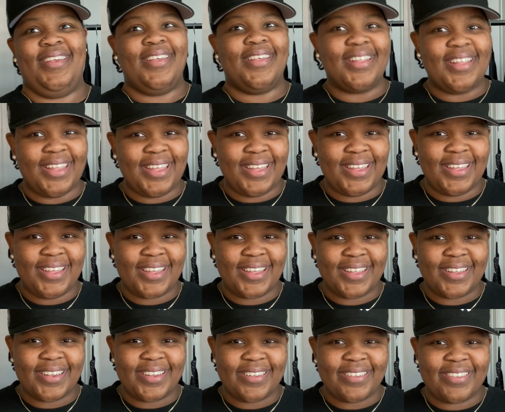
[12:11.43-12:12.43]
like
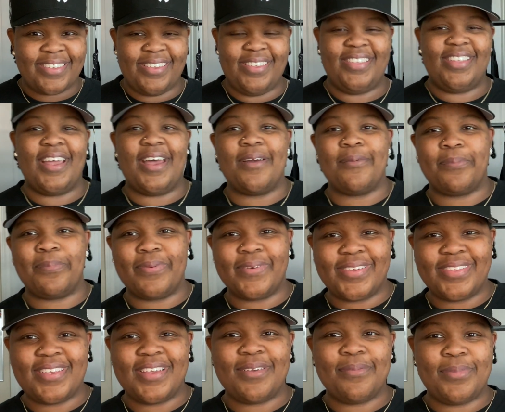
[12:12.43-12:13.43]
to stop
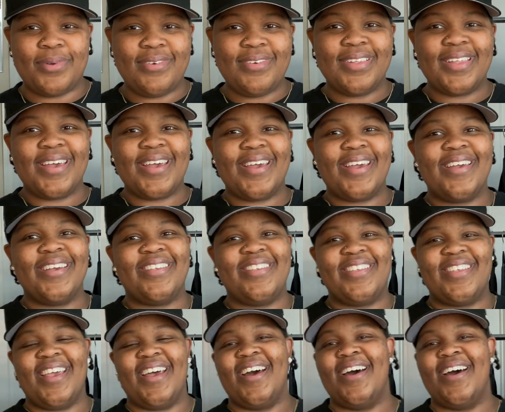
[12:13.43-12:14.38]
printing bootlegs,